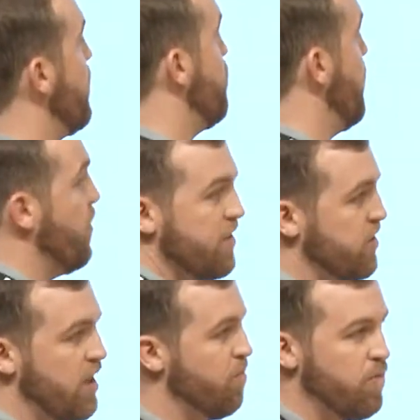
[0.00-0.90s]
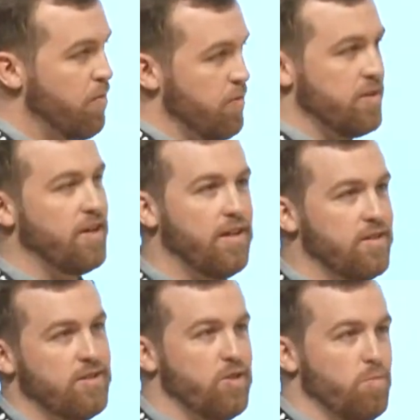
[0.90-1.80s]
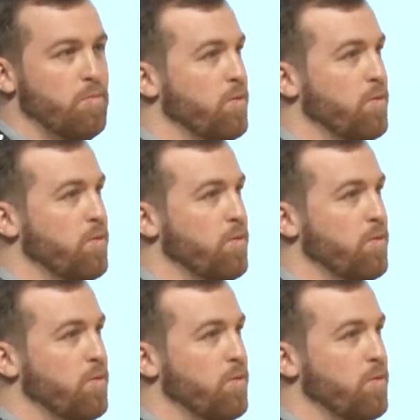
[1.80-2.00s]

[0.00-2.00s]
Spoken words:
thing for me. The rest of the team probably were just like, this is super